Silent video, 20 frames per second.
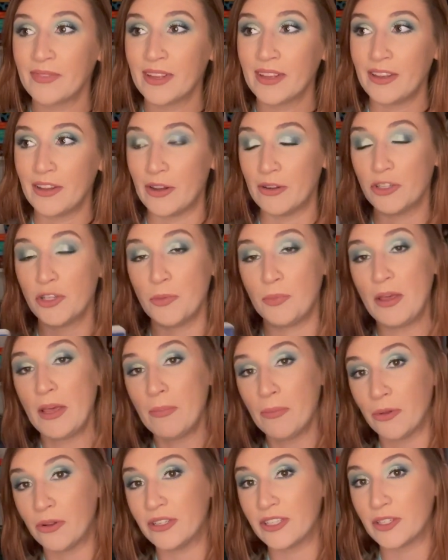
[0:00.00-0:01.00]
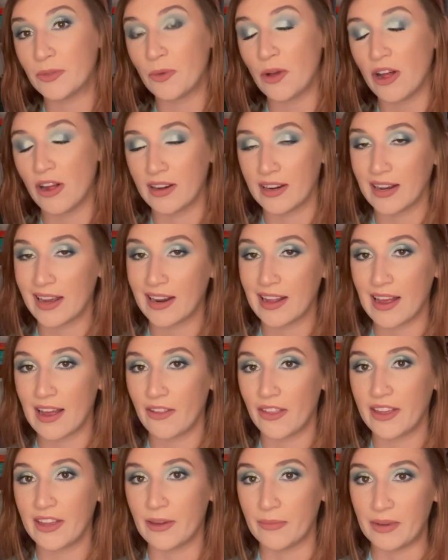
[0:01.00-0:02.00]
you know, two people as well, and kind of how
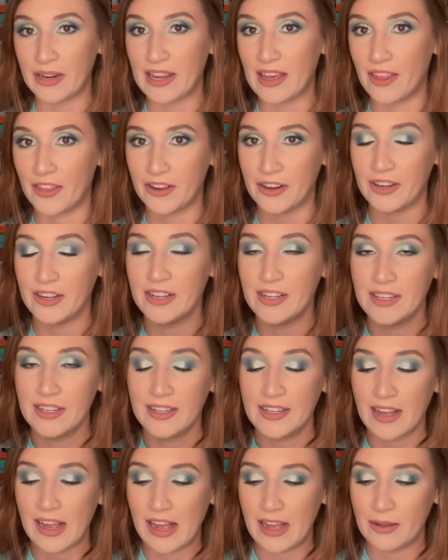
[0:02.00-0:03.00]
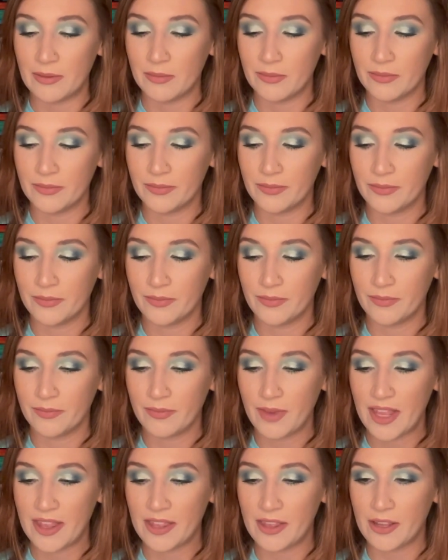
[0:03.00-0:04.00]
they come together.
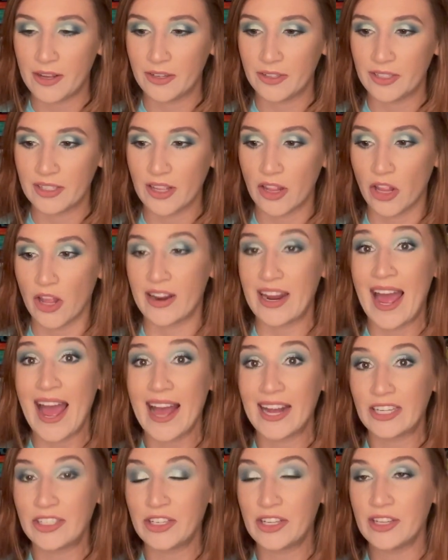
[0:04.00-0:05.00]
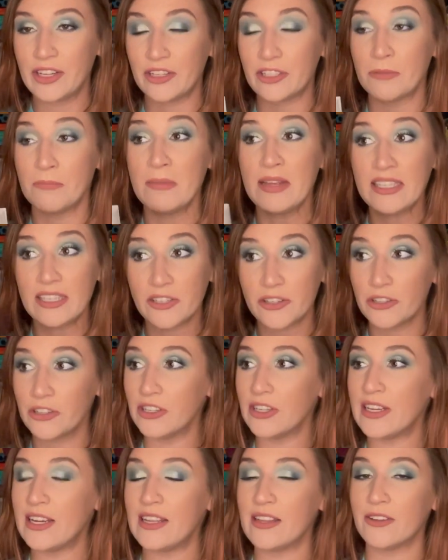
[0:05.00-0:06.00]
And then there's a lot of action, there's
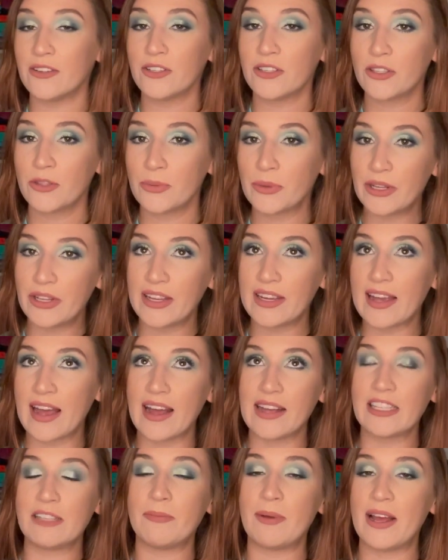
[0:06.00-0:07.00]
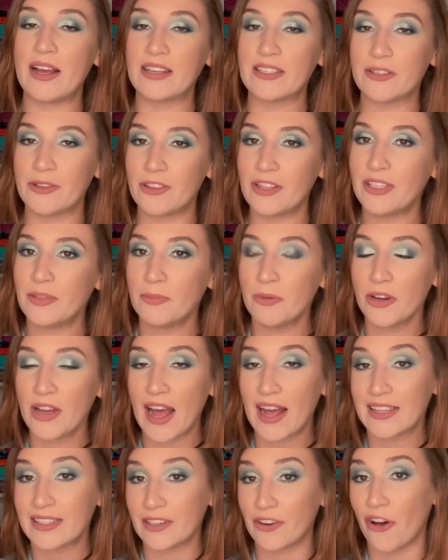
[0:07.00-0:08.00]
mystery, there's thrilling aspects. So this book
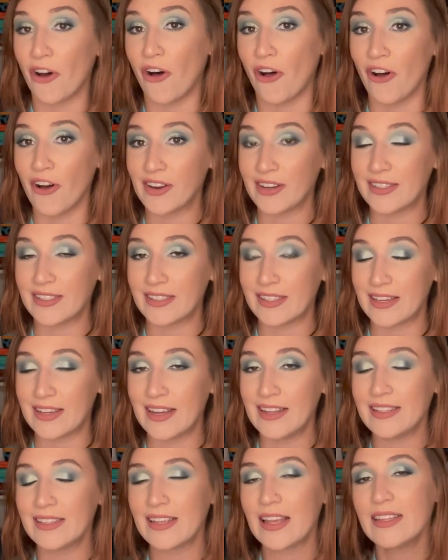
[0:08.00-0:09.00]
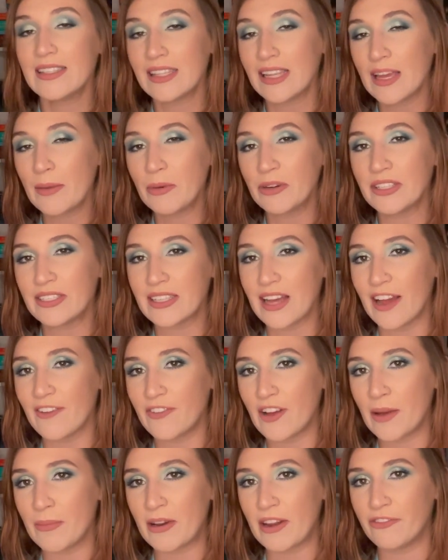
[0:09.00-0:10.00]
has it all, honestly. It's labeled a
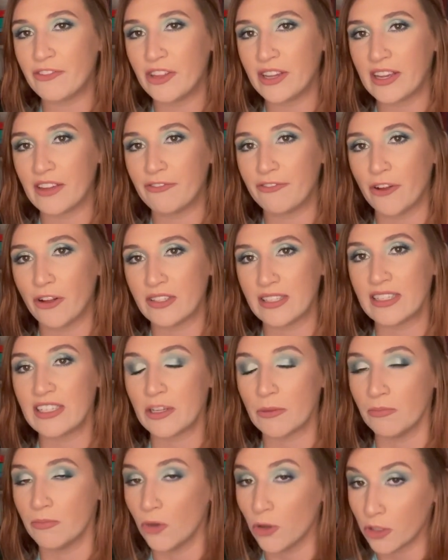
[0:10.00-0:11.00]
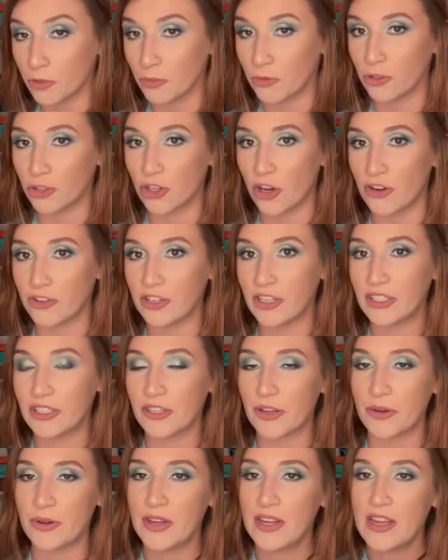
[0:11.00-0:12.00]
sci-fi, but I feel like it falls into multiple genres.
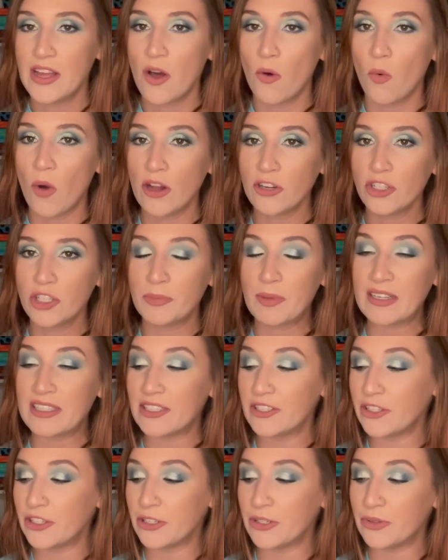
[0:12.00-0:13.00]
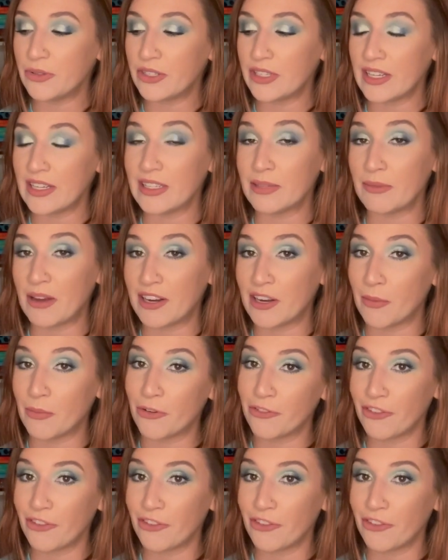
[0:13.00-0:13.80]
So Watchers by Dean Koontz is my number